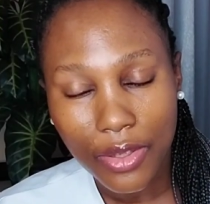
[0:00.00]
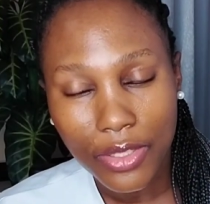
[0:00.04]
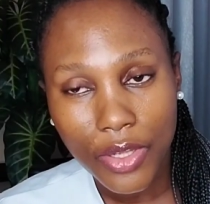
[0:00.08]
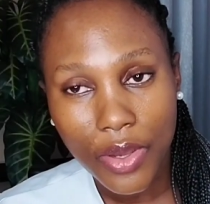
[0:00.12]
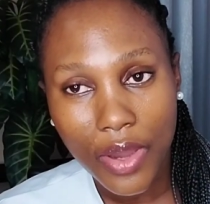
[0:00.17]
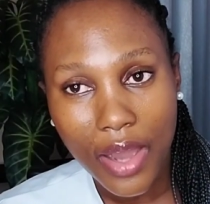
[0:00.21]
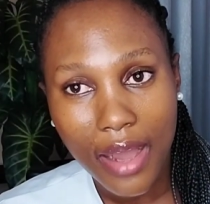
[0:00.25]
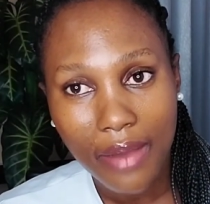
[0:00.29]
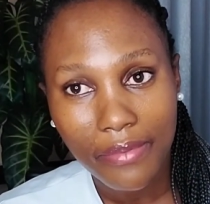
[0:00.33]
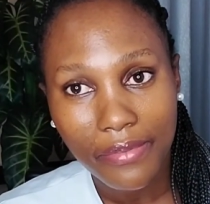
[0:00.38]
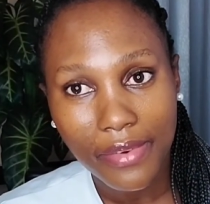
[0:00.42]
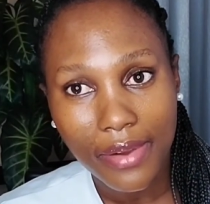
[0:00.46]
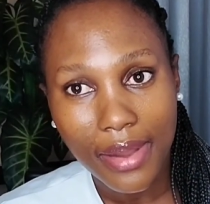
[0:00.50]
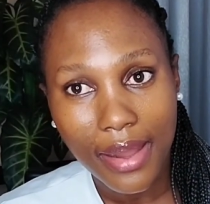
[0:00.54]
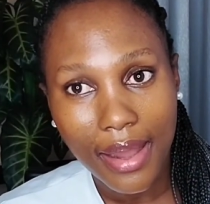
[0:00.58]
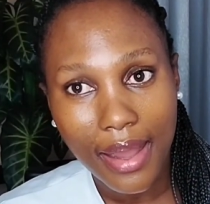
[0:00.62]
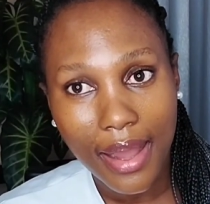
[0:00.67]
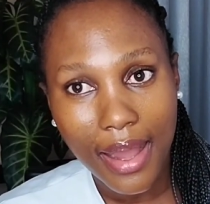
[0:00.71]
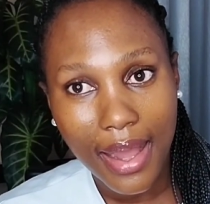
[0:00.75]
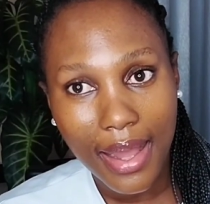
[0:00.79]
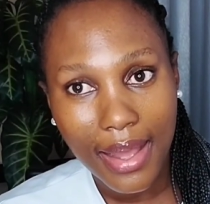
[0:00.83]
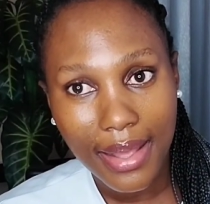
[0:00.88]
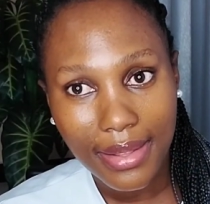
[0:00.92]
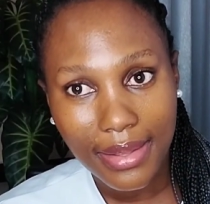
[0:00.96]
also have
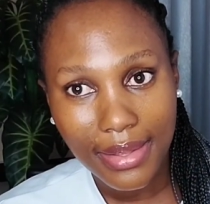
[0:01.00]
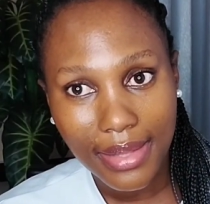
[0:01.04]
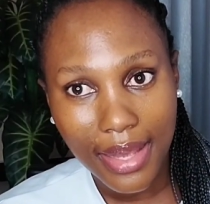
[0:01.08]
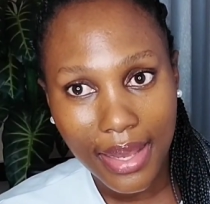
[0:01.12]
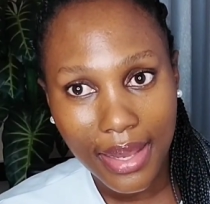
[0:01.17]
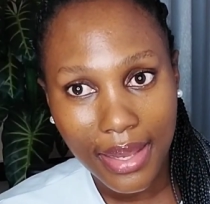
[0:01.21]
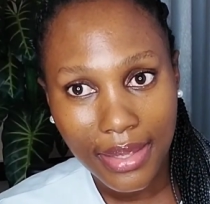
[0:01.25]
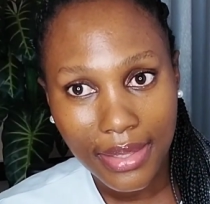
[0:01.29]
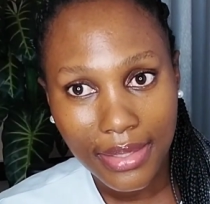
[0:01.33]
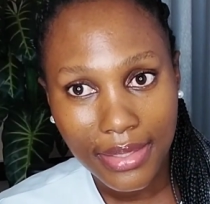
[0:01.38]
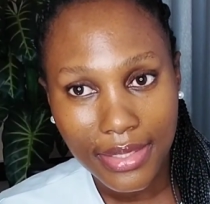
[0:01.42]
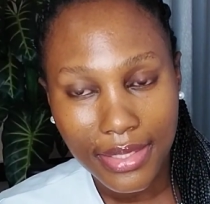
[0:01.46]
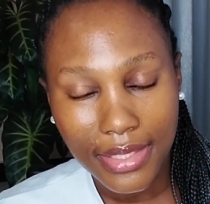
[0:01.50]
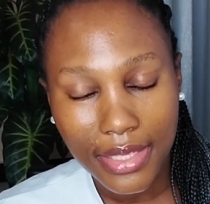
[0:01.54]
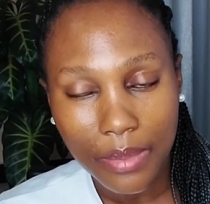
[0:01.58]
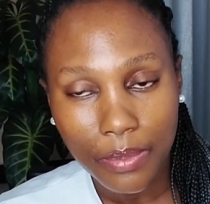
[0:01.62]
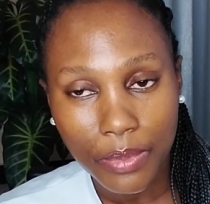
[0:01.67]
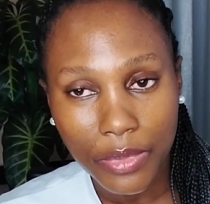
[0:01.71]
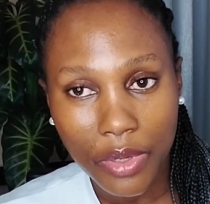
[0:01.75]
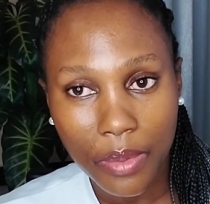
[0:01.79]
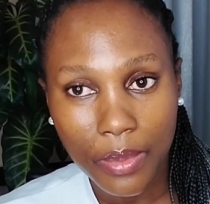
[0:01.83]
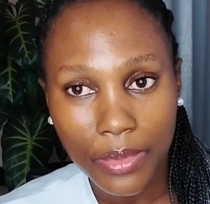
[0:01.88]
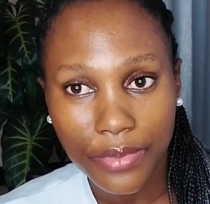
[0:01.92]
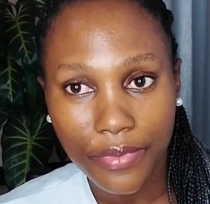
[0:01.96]
other
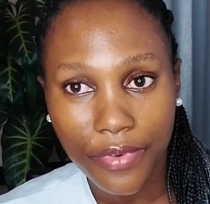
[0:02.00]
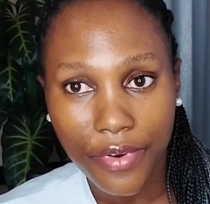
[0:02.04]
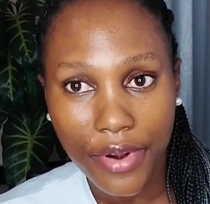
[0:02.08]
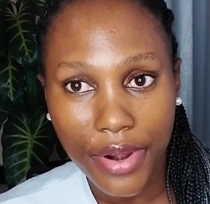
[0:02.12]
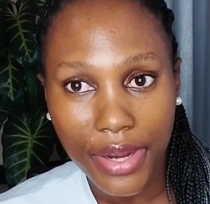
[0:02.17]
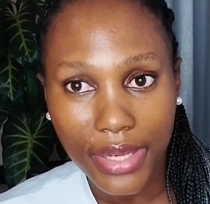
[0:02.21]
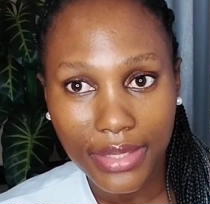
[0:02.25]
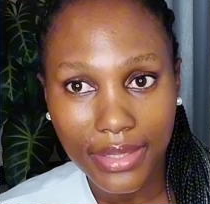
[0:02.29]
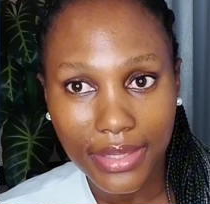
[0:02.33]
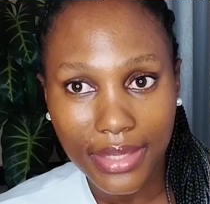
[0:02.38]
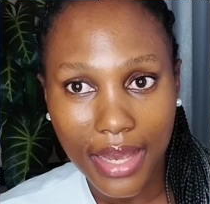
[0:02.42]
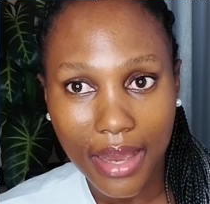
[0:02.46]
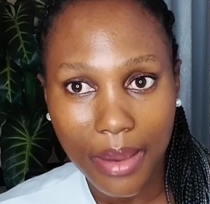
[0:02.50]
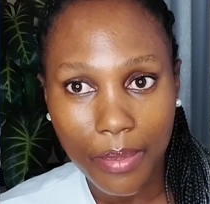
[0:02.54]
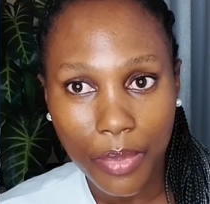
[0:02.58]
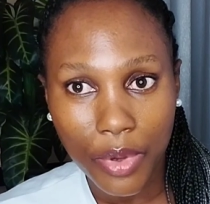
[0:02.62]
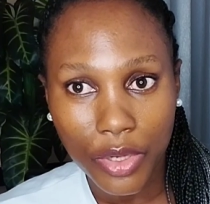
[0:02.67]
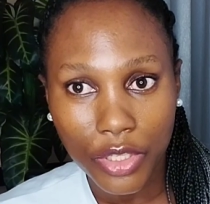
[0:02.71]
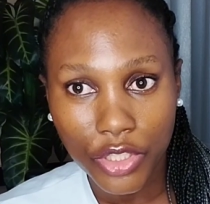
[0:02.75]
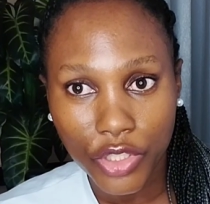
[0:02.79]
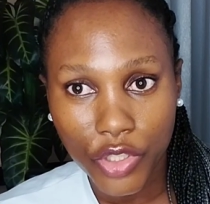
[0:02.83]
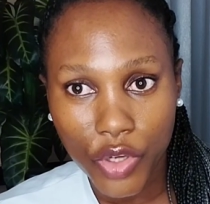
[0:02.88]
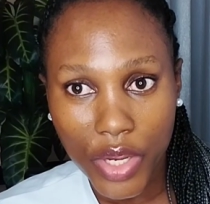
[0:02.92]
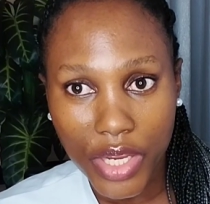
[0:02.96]
symptoms, for
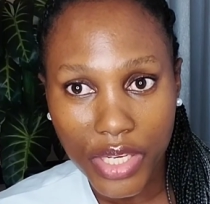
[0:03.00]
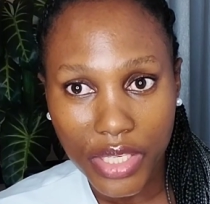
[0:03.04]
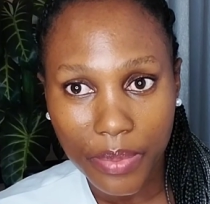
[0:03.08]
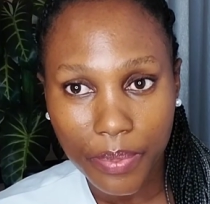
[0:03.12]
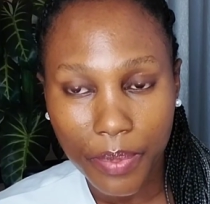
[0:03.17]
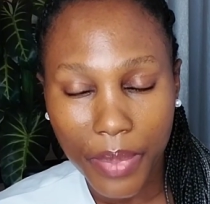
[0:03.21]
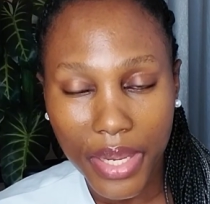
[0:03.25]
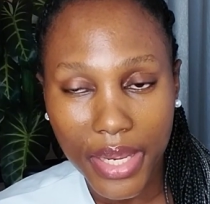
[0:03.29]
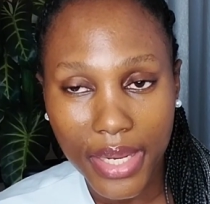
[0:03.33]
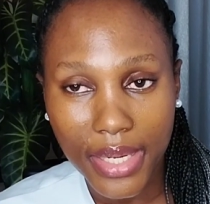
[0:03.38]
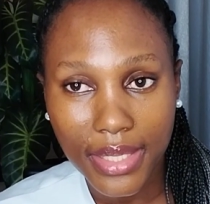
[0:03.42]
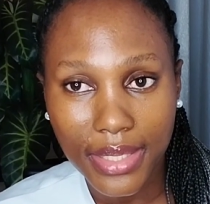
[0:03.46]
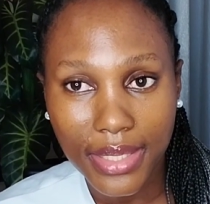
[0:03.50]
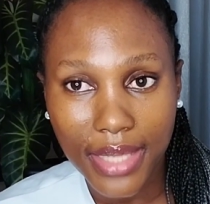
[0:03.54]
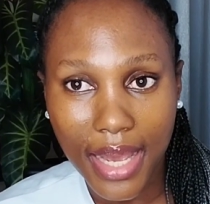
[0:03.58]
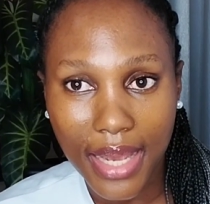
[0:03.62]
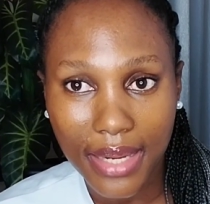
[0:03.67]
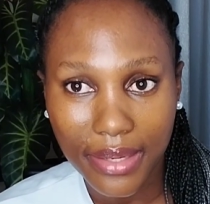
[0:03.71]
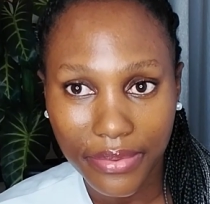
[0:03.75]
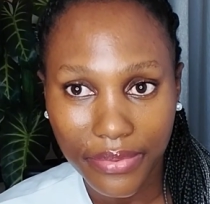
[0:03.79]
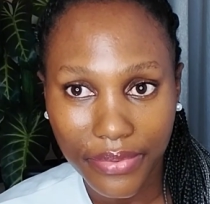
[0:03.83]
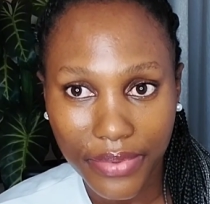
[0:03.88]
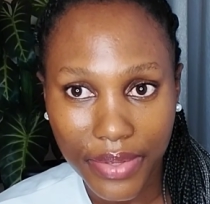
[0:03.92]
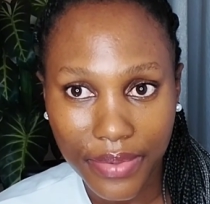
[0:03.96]
example, joint pains
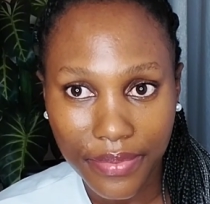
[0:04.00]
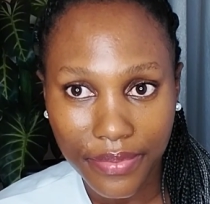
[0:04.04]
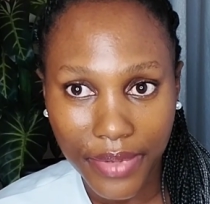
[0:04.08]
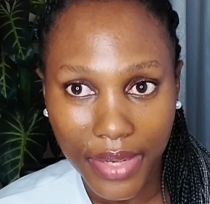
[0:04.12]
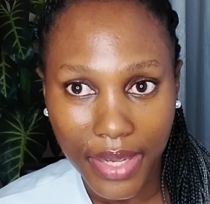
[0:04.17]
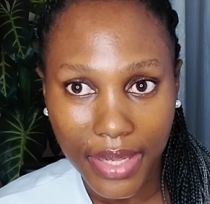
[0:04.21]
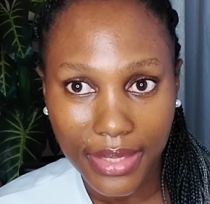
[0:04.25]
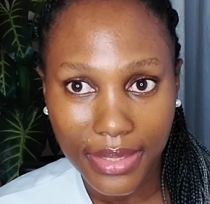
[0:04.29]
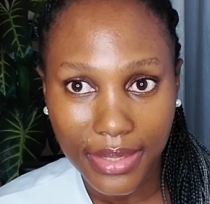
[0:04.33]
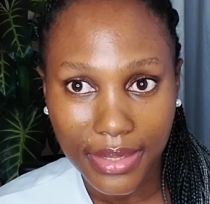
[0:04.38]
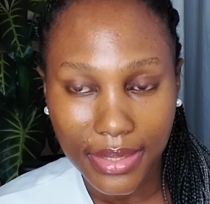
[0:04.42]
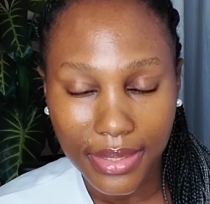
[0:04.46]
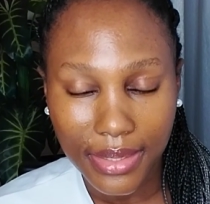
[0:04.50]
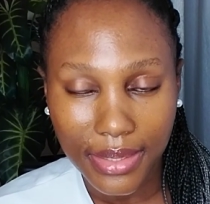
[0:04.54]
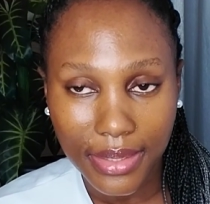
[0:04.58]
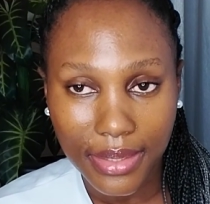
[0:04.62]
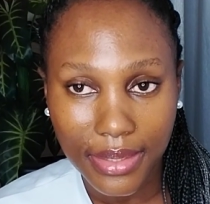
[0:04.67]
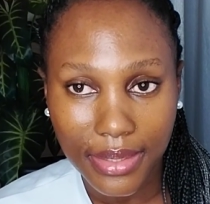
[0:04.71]
and fevers.